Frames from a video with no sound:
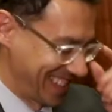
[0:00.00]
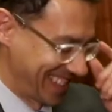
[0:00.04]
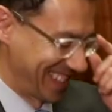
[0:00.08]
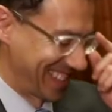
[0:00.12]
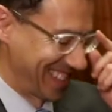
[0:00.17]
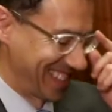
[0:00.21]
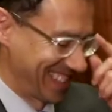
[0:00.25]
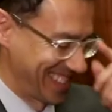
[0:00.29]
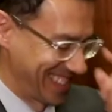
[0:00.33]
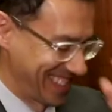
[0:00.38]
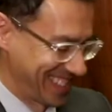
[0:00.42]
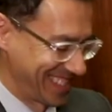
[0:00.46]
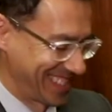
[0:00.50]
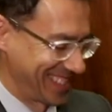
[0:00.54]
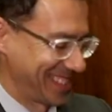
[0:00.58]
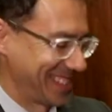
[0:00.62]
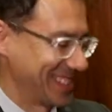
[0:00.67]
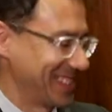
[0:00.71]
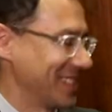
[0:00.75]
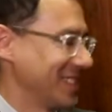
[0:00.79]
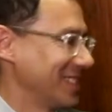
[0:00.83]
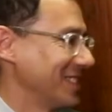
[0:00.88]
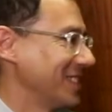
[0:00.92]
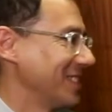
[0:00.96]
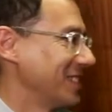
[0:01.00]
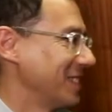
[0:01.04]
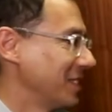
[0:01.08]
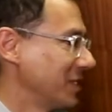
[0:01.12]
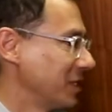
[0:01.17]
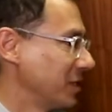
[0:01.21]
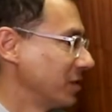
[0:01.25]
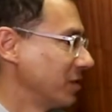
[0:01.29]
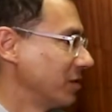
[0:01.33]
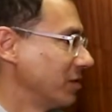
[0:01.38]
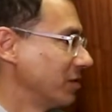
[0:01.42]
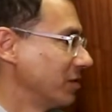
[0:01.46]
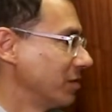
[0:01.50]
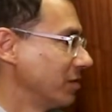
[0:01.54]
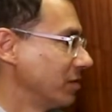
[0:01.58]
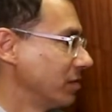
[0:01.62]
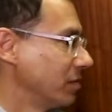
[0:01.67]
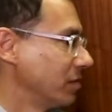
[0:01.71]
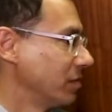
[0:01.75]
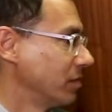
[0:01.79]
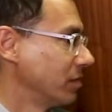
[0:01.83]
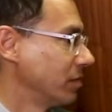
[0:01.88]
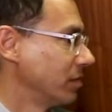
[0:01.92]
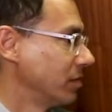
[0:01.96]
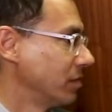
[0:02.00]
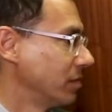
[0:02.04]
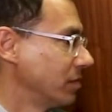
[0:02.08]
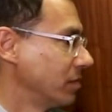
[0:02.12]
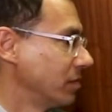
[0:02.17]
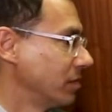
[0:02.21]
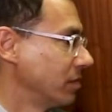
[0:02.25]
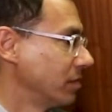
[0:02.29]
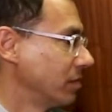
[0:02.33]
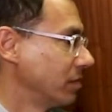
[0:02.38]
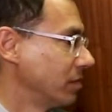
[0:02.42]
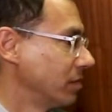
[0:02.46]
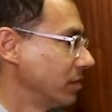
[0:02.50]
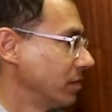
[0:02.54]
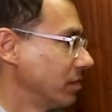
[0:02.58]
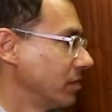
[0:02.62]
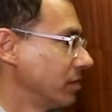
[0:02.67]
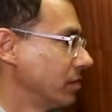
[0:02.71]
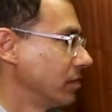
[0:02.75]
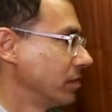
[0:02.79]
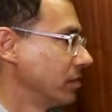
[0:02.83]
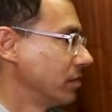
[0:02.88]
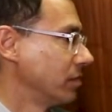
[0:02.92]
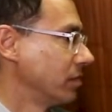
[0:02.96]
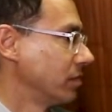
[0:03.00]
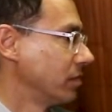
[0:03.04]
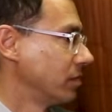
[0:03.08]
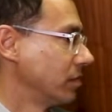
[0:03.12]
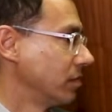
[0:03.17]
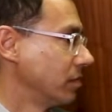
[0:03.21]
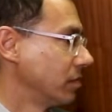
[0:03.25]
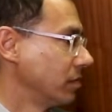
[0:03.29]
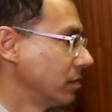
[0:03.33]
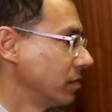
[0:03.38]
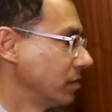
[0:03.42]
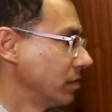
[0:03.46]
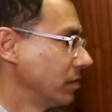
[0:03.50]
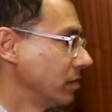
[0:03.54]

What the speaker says: No words are spoken by the person on screen.